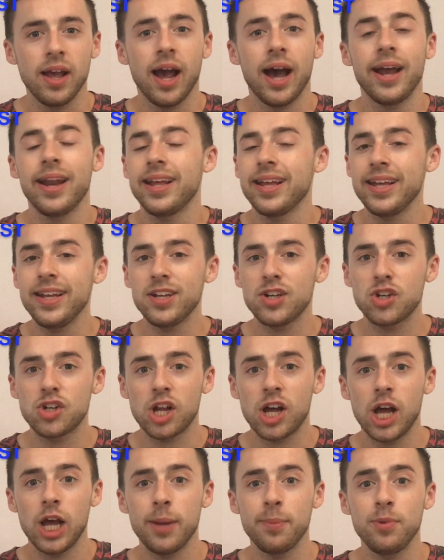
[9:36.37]
and each
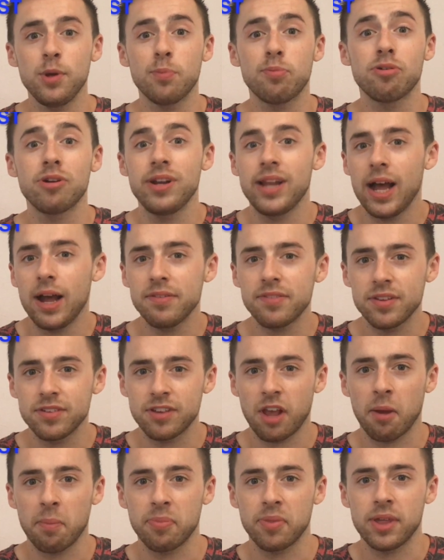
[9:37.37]
time you're pronouncing
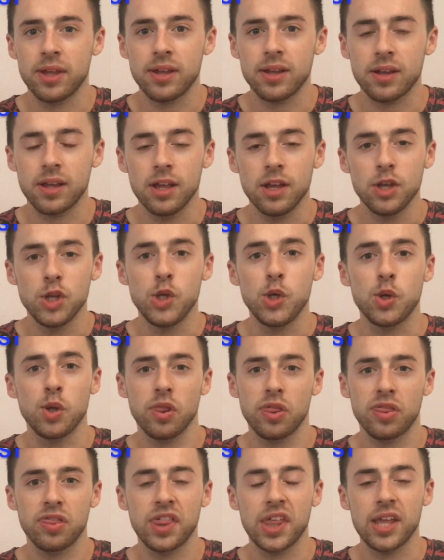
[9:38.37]
something, you can
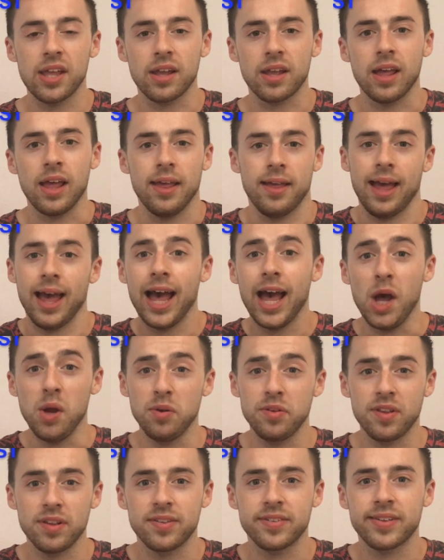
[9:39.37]
think, how
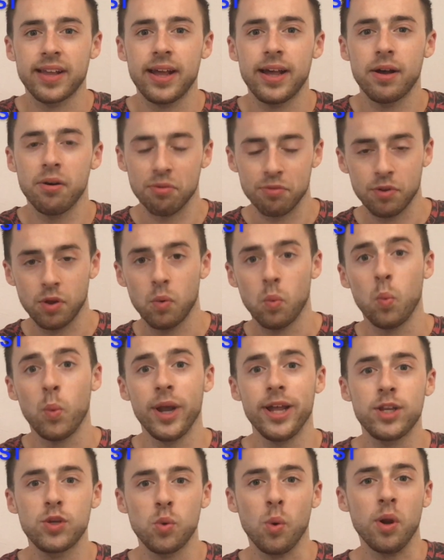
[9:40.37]
does it sound?
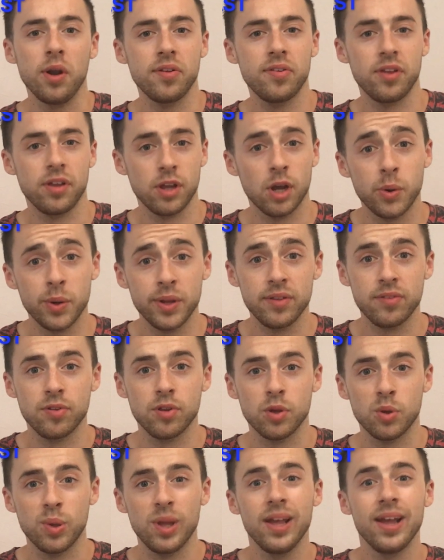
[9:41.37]
Which one does it go
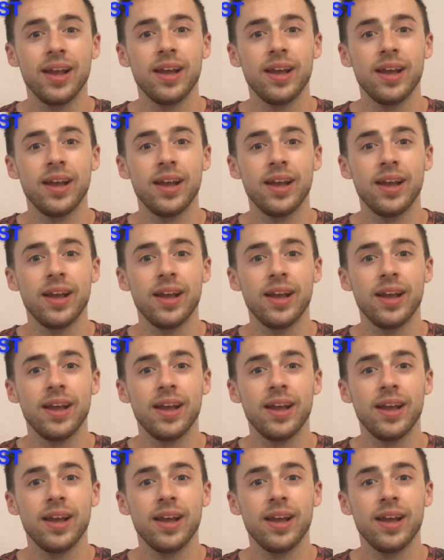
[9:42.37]
into?